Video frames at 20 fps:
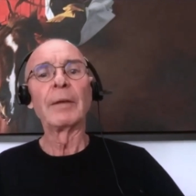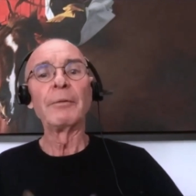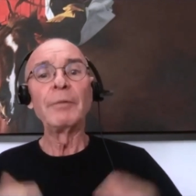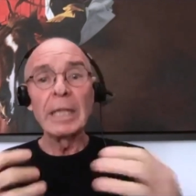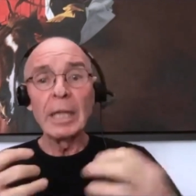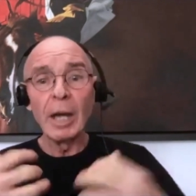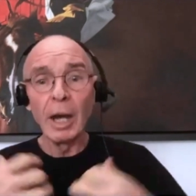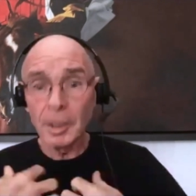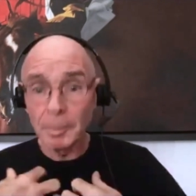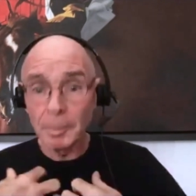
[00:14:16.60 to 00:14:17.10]

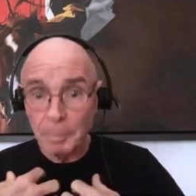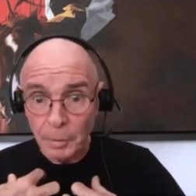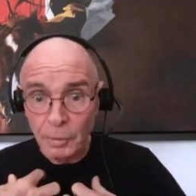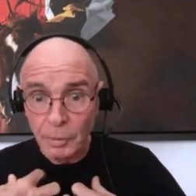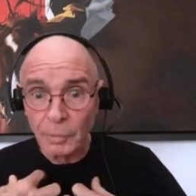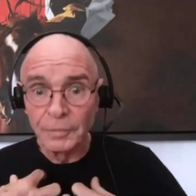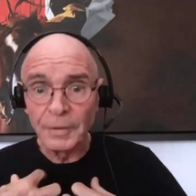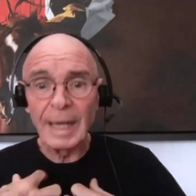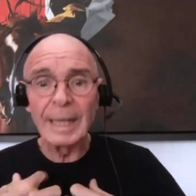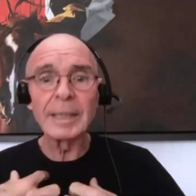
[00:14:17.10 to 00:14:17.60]
We are
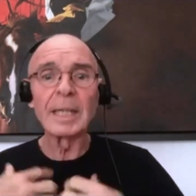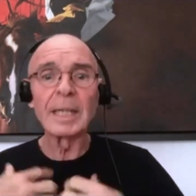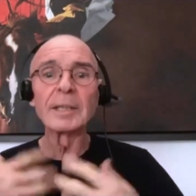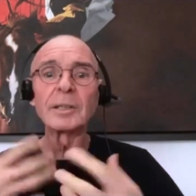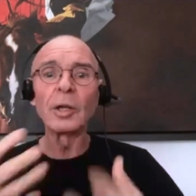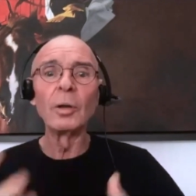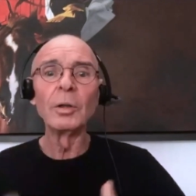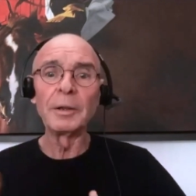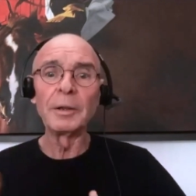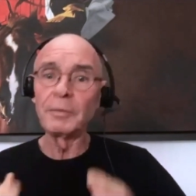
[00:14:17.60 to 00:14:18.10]
proof. I can
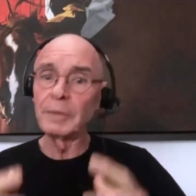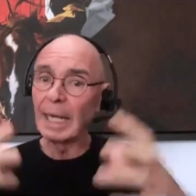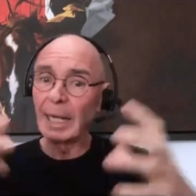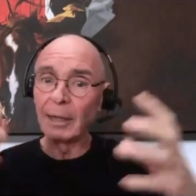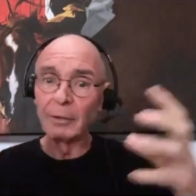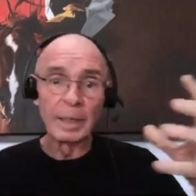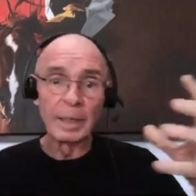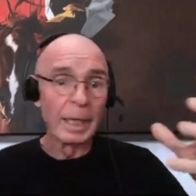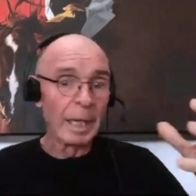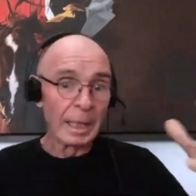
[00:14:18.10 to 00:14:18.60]
tell you with
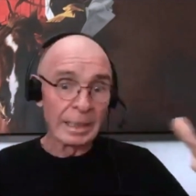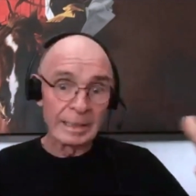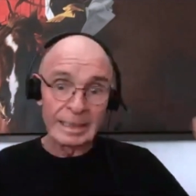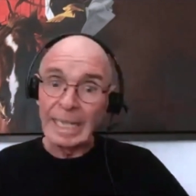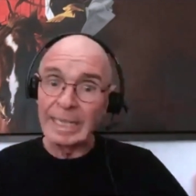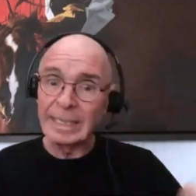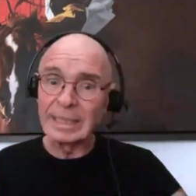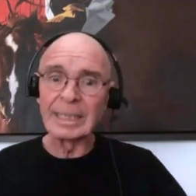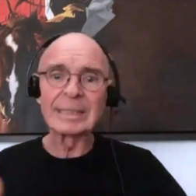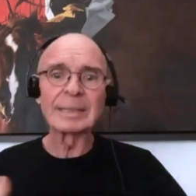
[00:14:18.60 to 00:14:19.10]
our
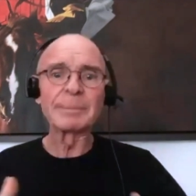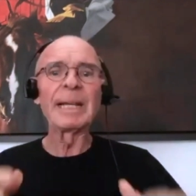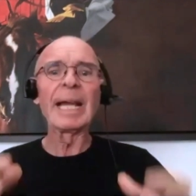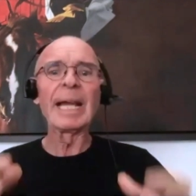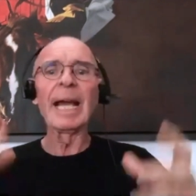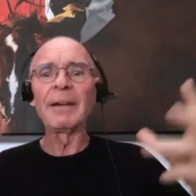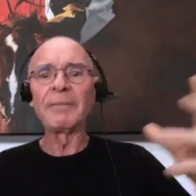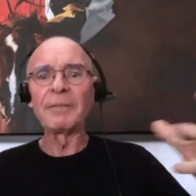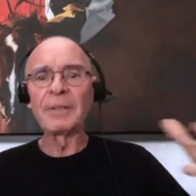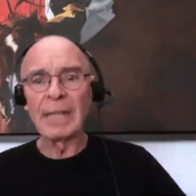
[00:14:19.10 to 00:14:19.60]
data we
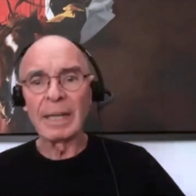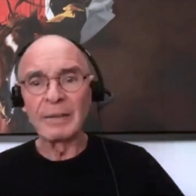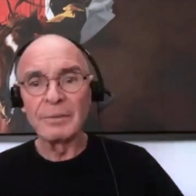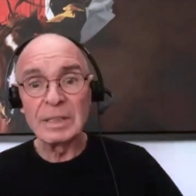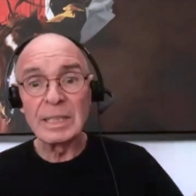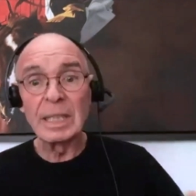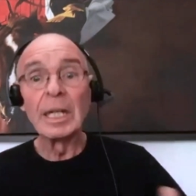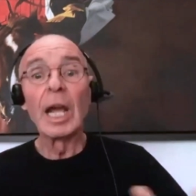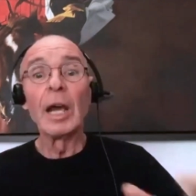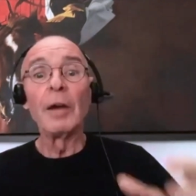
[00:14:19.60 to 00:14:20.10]
have, with
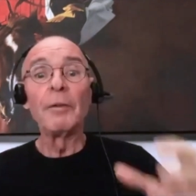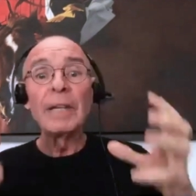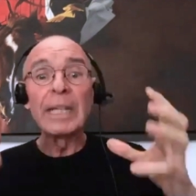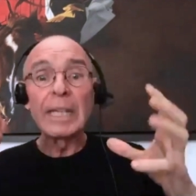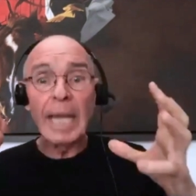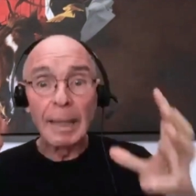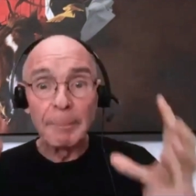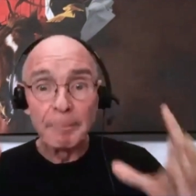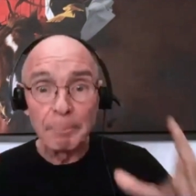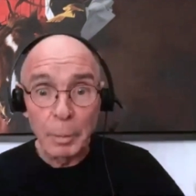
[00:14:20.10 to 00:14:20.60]
everything, we
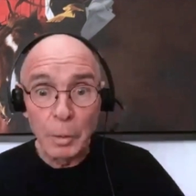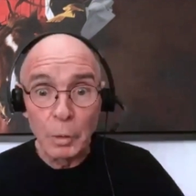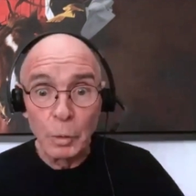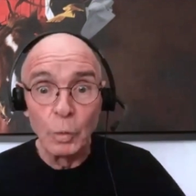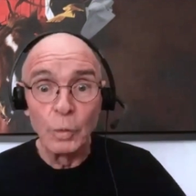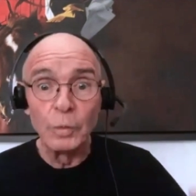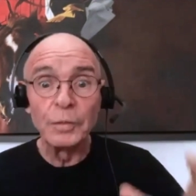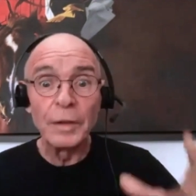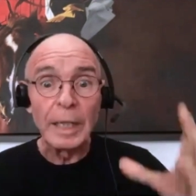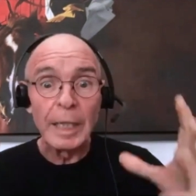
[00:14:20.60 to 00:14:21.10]
can
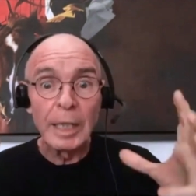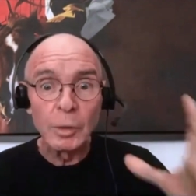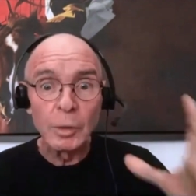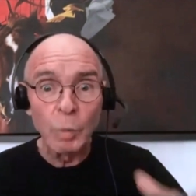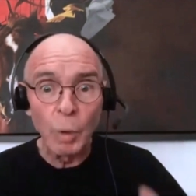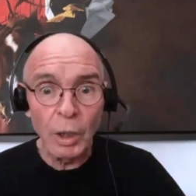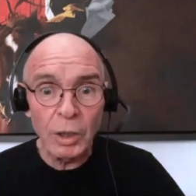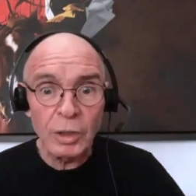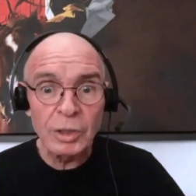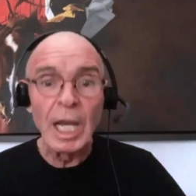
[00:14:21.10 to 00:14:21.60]
prove it
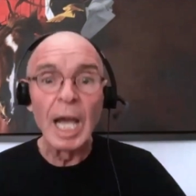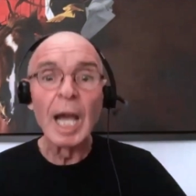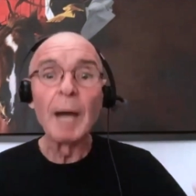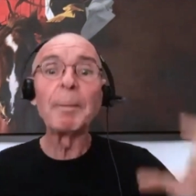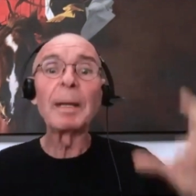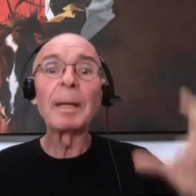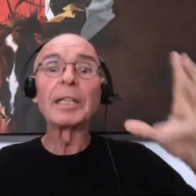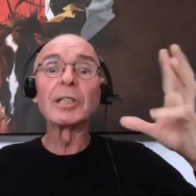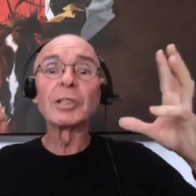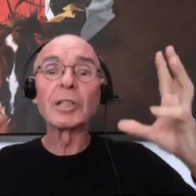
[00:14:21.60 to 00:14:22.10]
works,
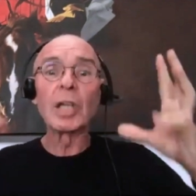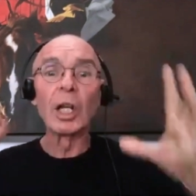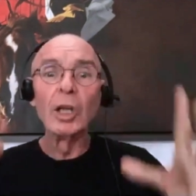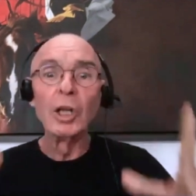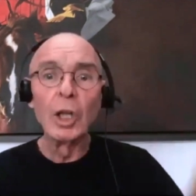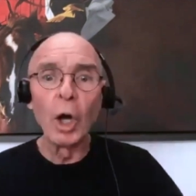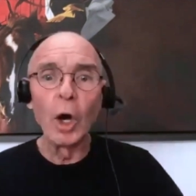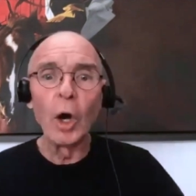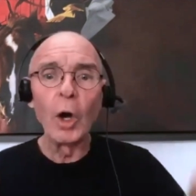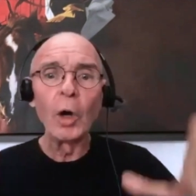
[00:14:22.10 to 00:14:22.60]
but it's a
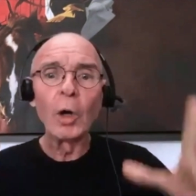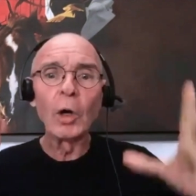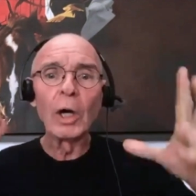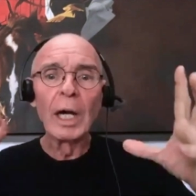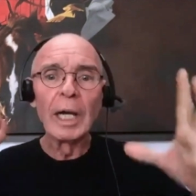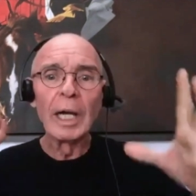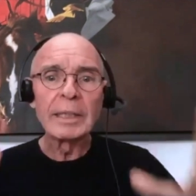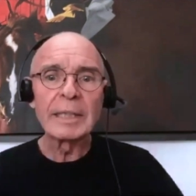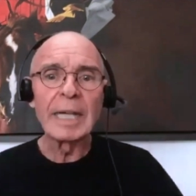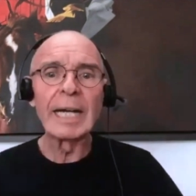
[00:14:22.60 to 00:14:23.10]

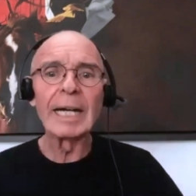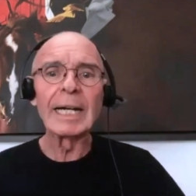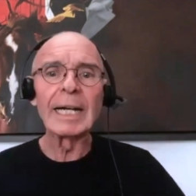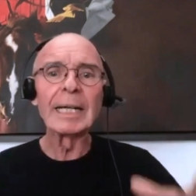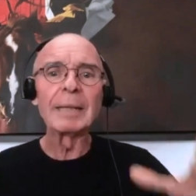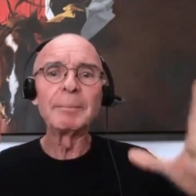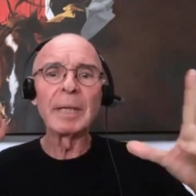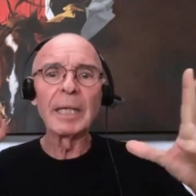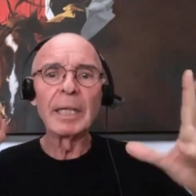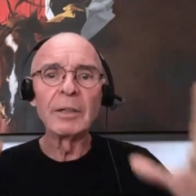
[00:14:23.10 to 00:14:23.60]
long
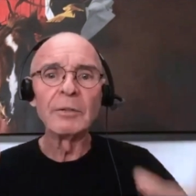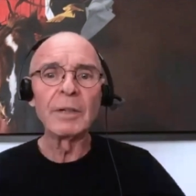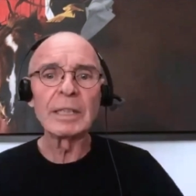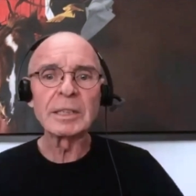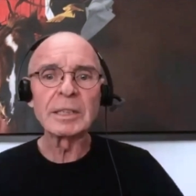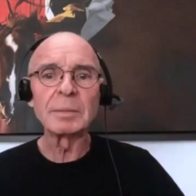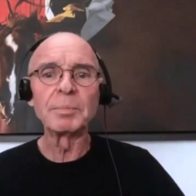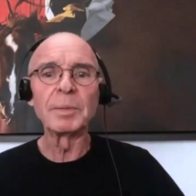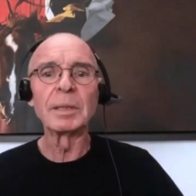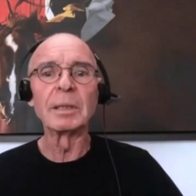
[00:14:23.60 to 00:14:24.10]
time
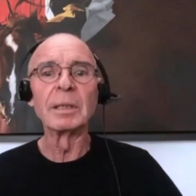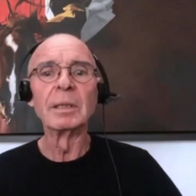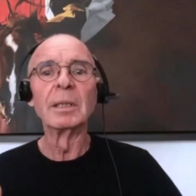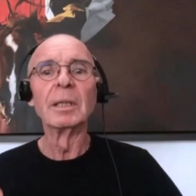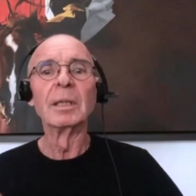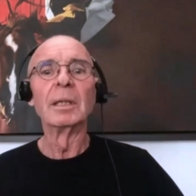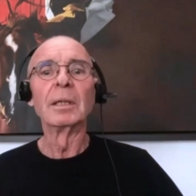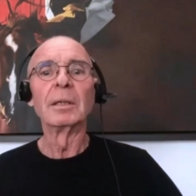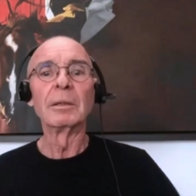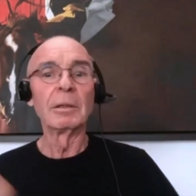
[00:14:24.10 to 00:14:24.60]
investment.
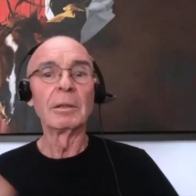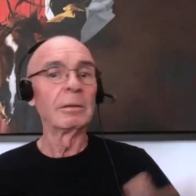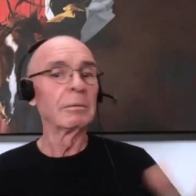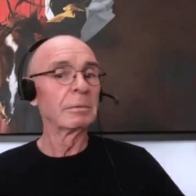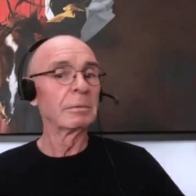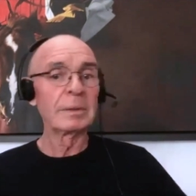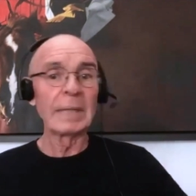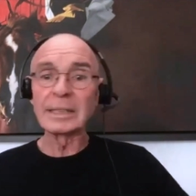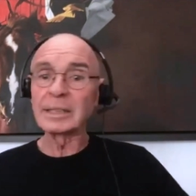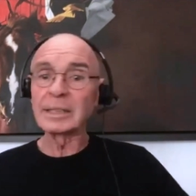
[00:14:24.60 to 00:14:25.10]
You
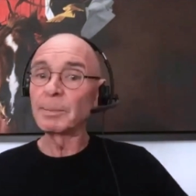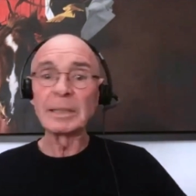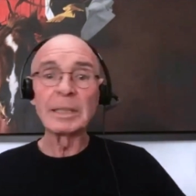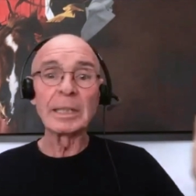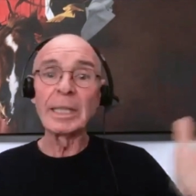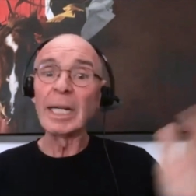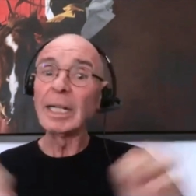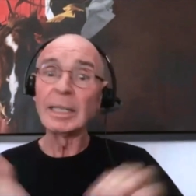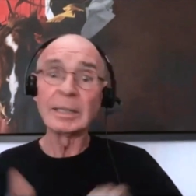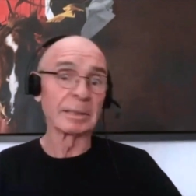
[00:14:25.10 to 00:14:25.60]
know, that's what
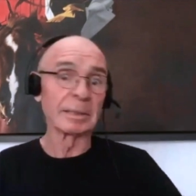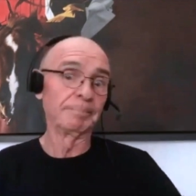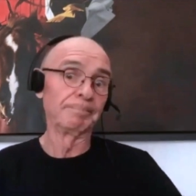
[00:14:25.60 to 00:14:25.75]
it is.